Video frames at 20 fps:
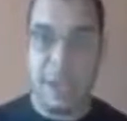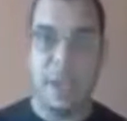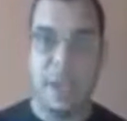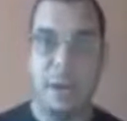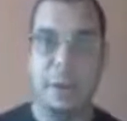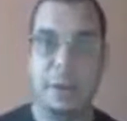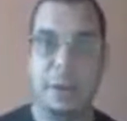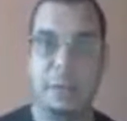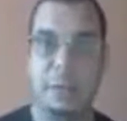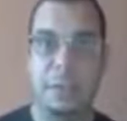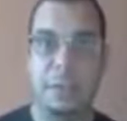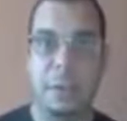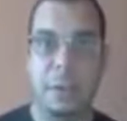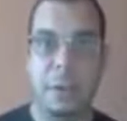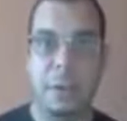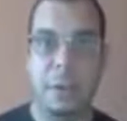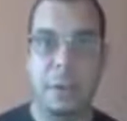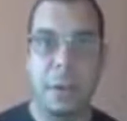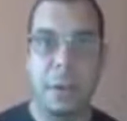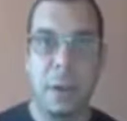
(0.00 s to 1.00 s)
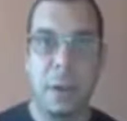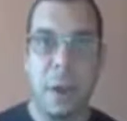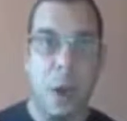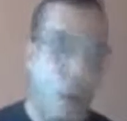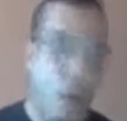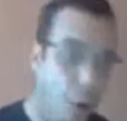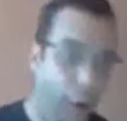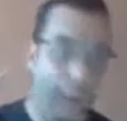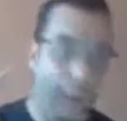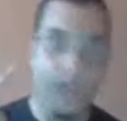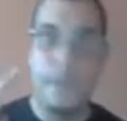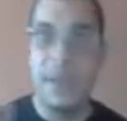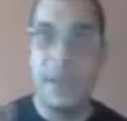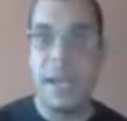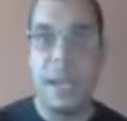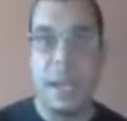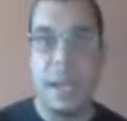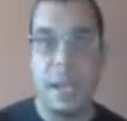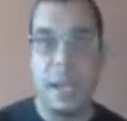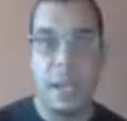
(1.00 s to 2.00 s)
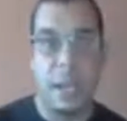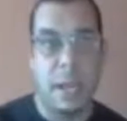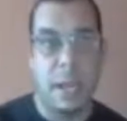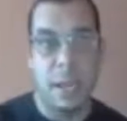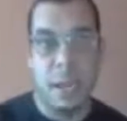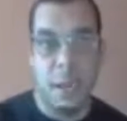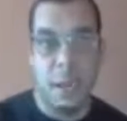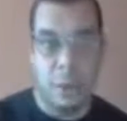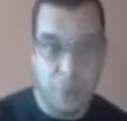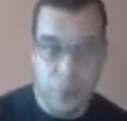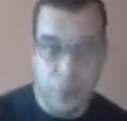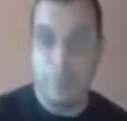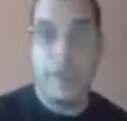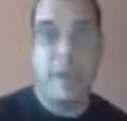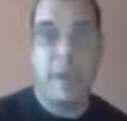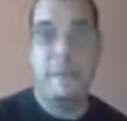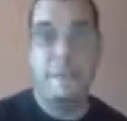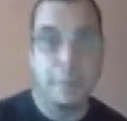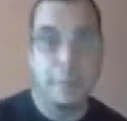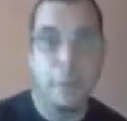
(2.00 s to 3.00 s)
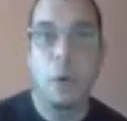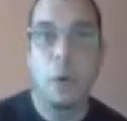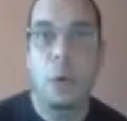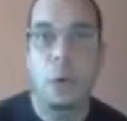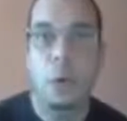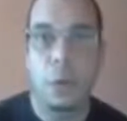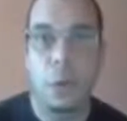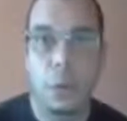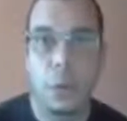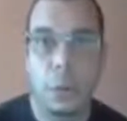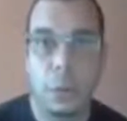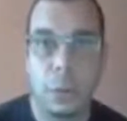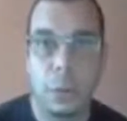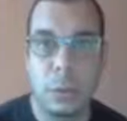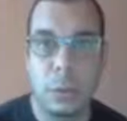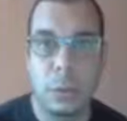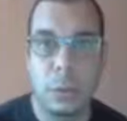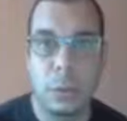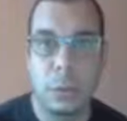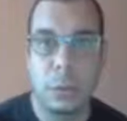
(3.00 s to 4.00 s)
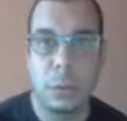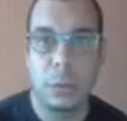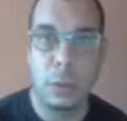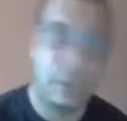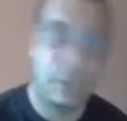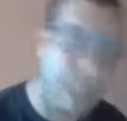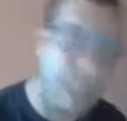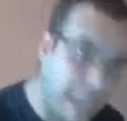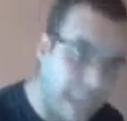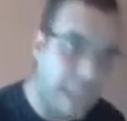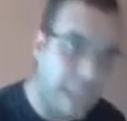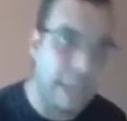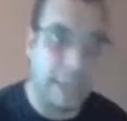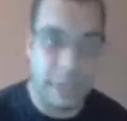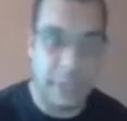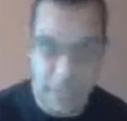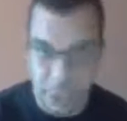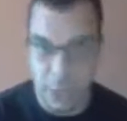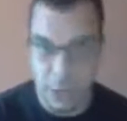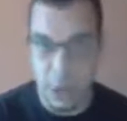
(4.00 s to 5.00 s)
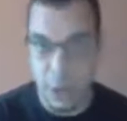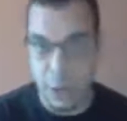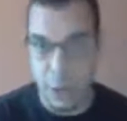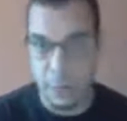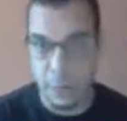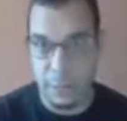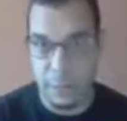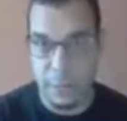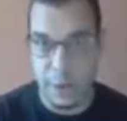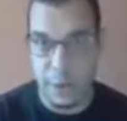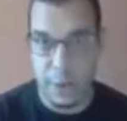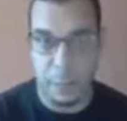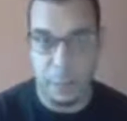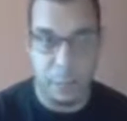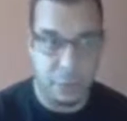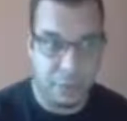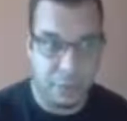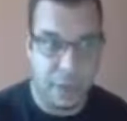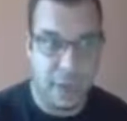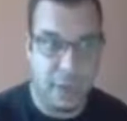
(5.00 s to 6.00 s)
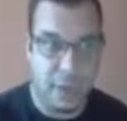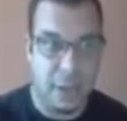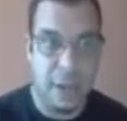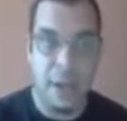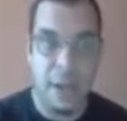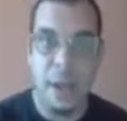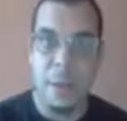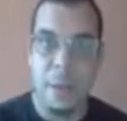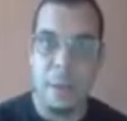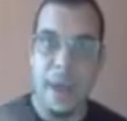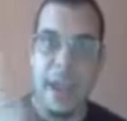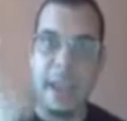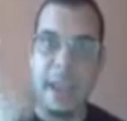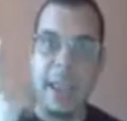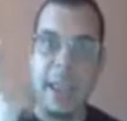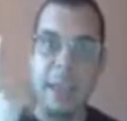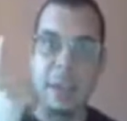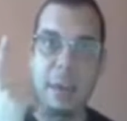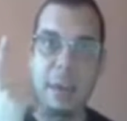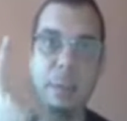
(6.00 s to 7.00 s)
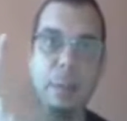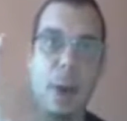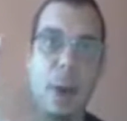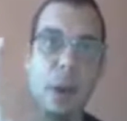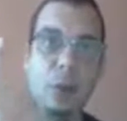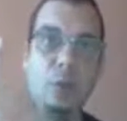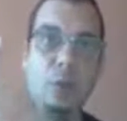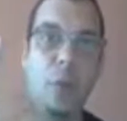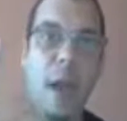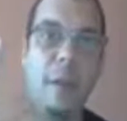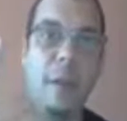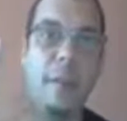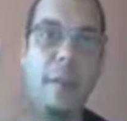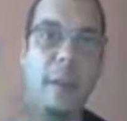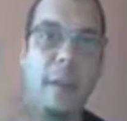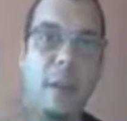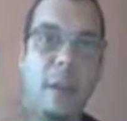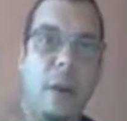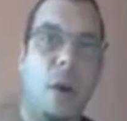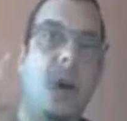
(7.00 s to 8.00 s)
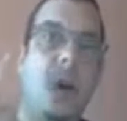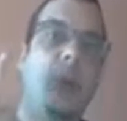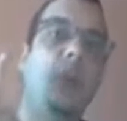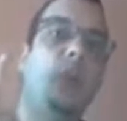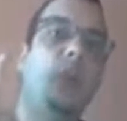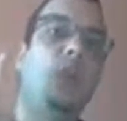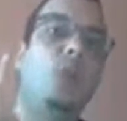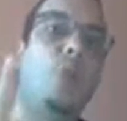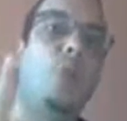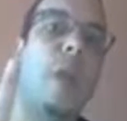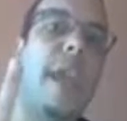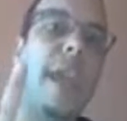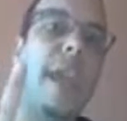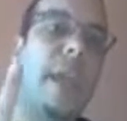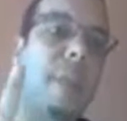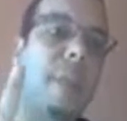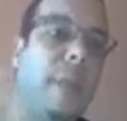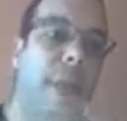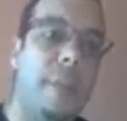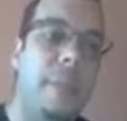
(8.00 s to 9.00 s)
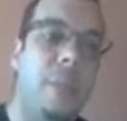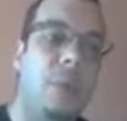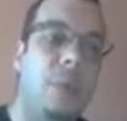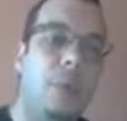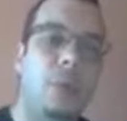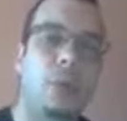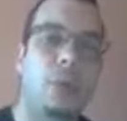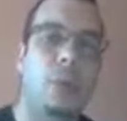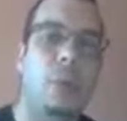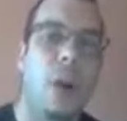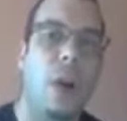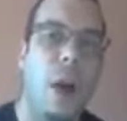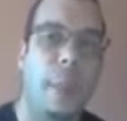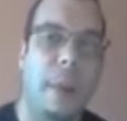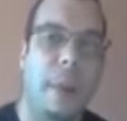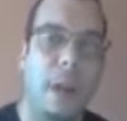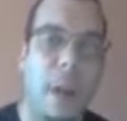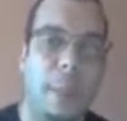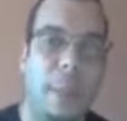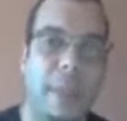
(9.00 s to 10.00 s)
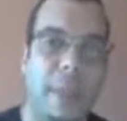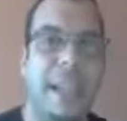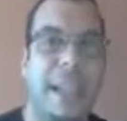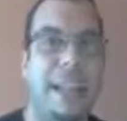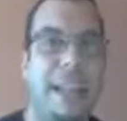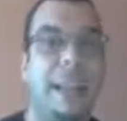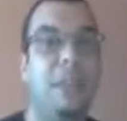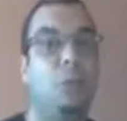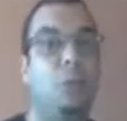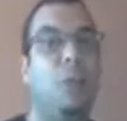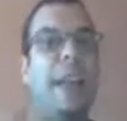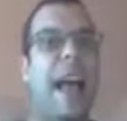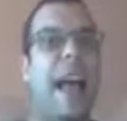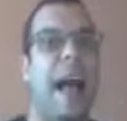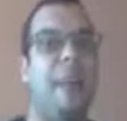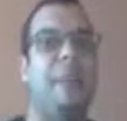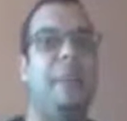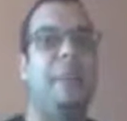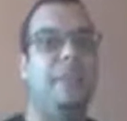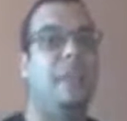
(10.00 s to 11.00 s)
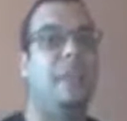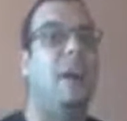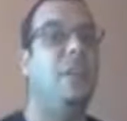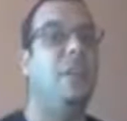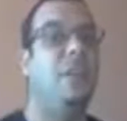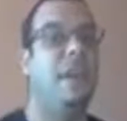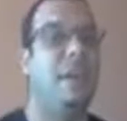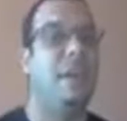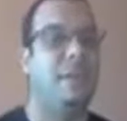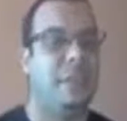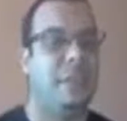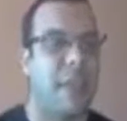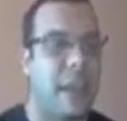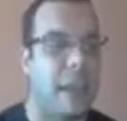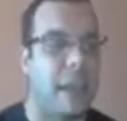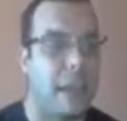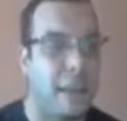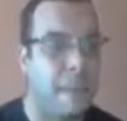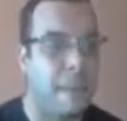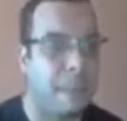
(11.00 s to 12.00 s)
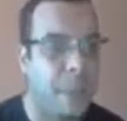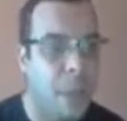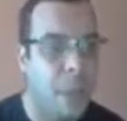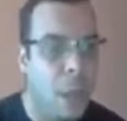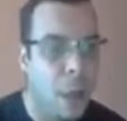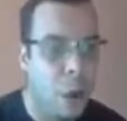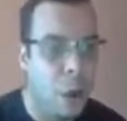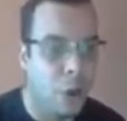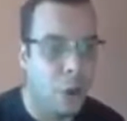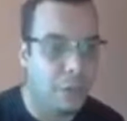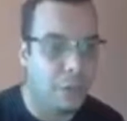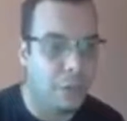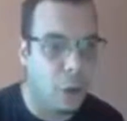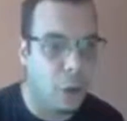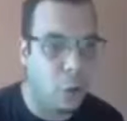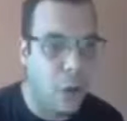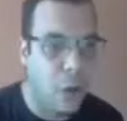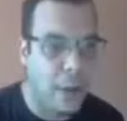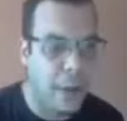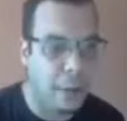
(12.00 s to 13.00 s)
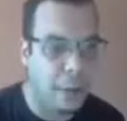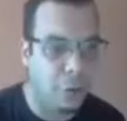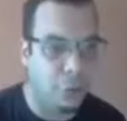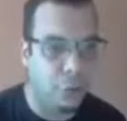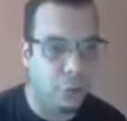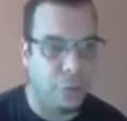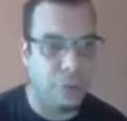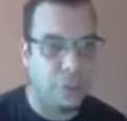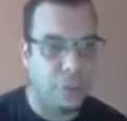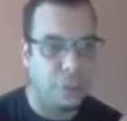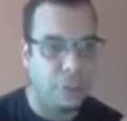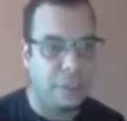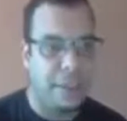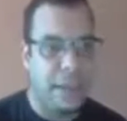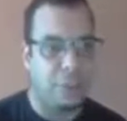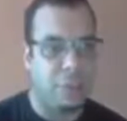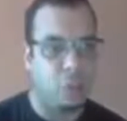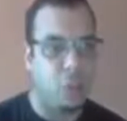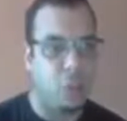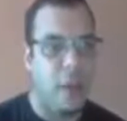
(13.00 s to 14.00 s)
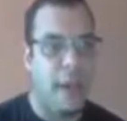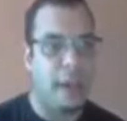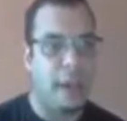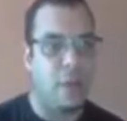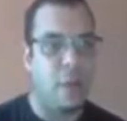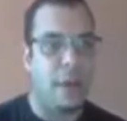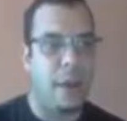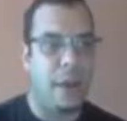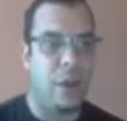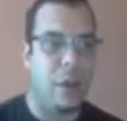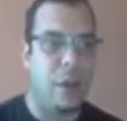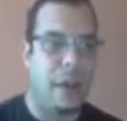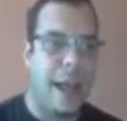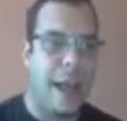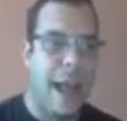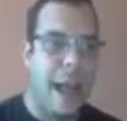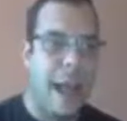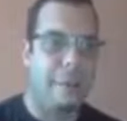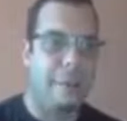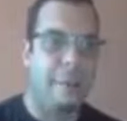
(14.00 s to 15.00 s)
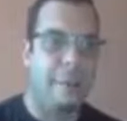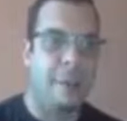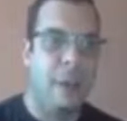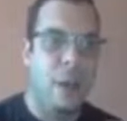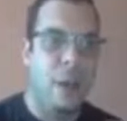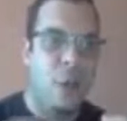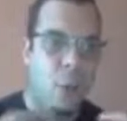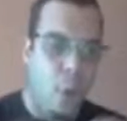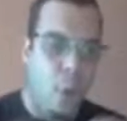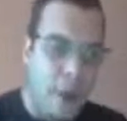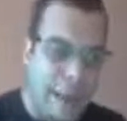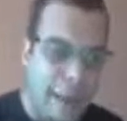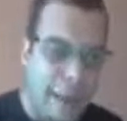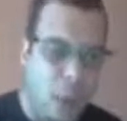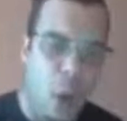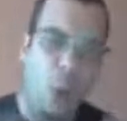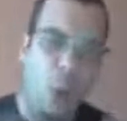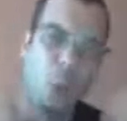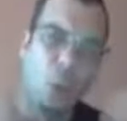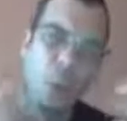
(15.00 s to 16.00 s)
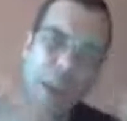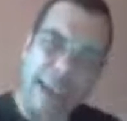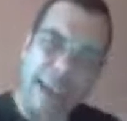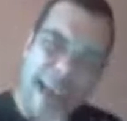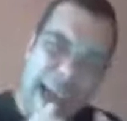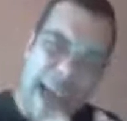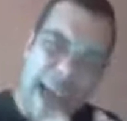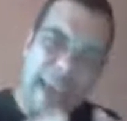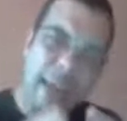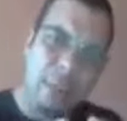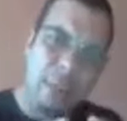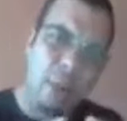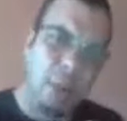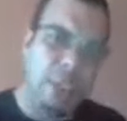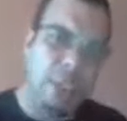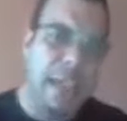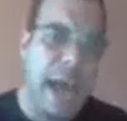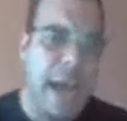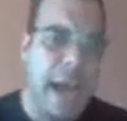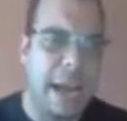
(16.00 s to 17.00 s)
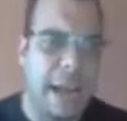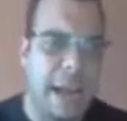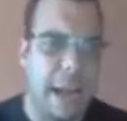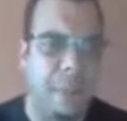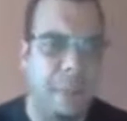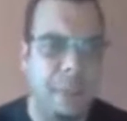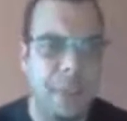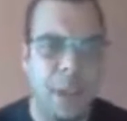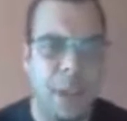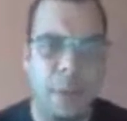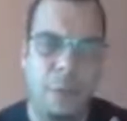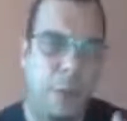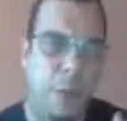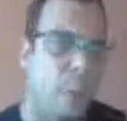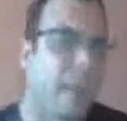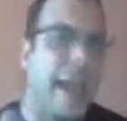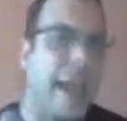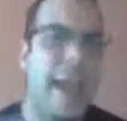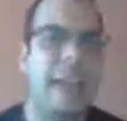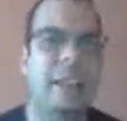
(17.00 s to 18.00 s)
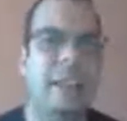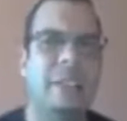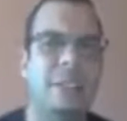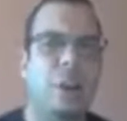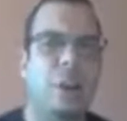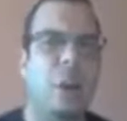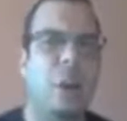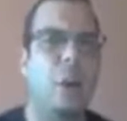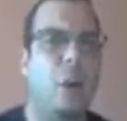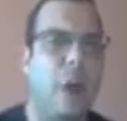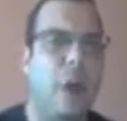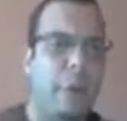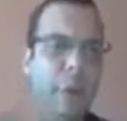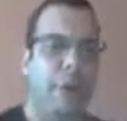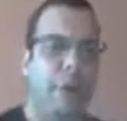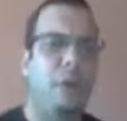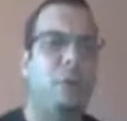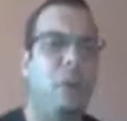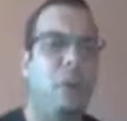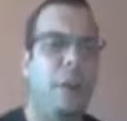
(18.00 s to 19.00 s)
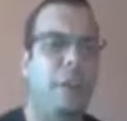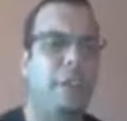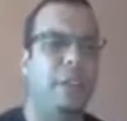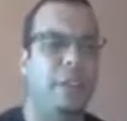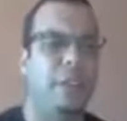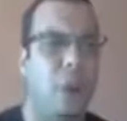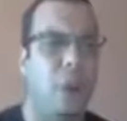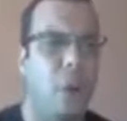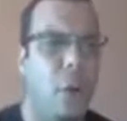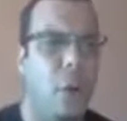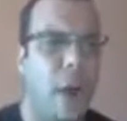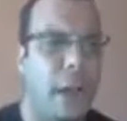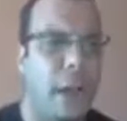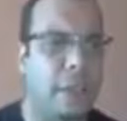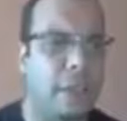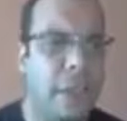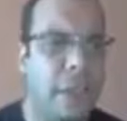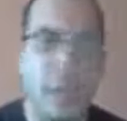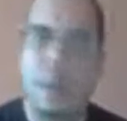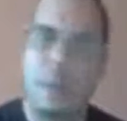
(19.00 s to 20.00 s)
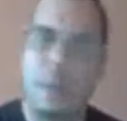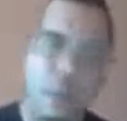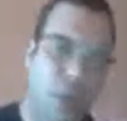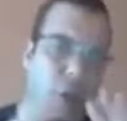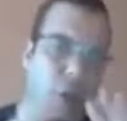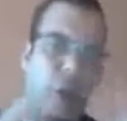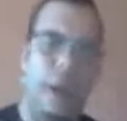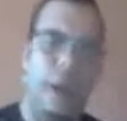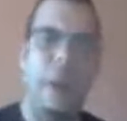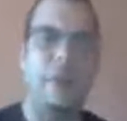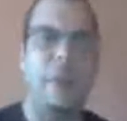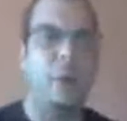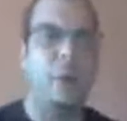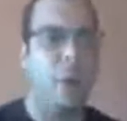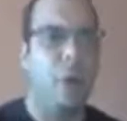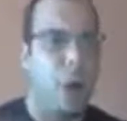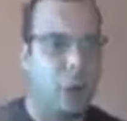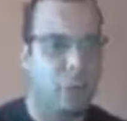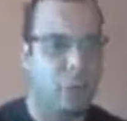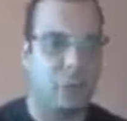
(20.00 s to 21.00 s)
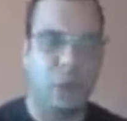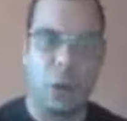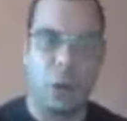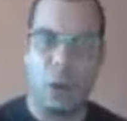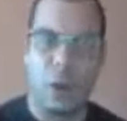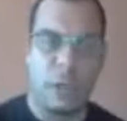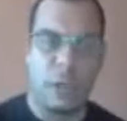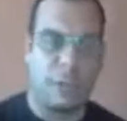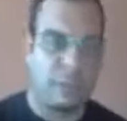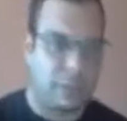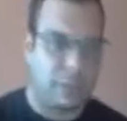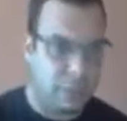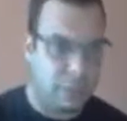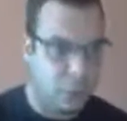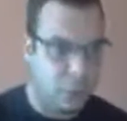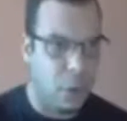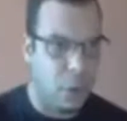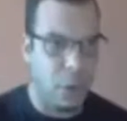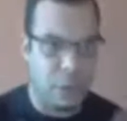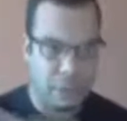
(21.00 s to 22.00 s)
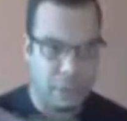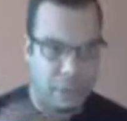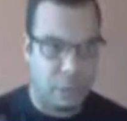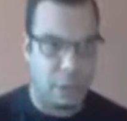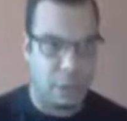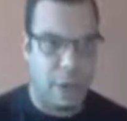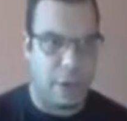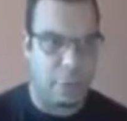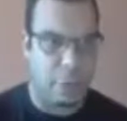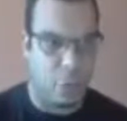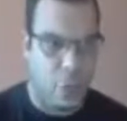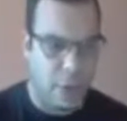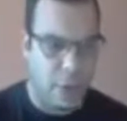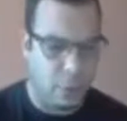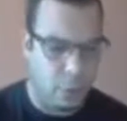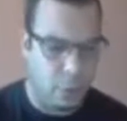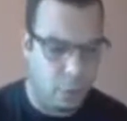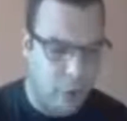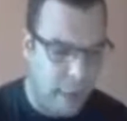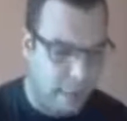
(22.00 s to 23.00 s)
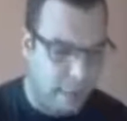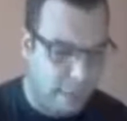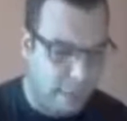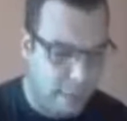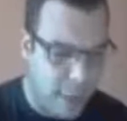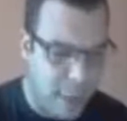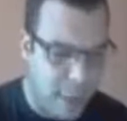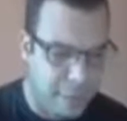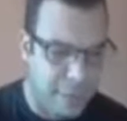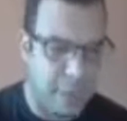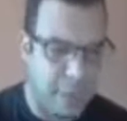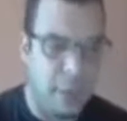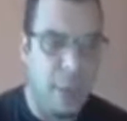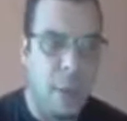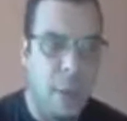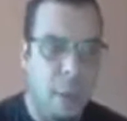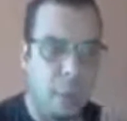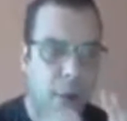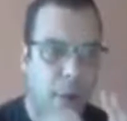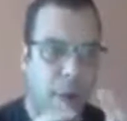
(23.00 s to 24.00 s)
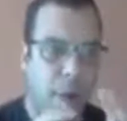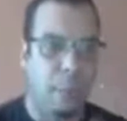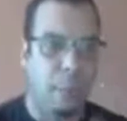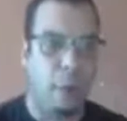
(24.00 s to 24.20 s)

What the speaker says: fucking years, or B, you're being fooled to think that you got 40% by either bot traffic or train people to come and opt in. And that's what happens nowadays, sadly, on the solo ad industry. That's why you cannot have what I call reliable data from any solo ad when you're running solo ads. Now, don't get me wrong, solo ads, you know, it's a great way to drive traffic.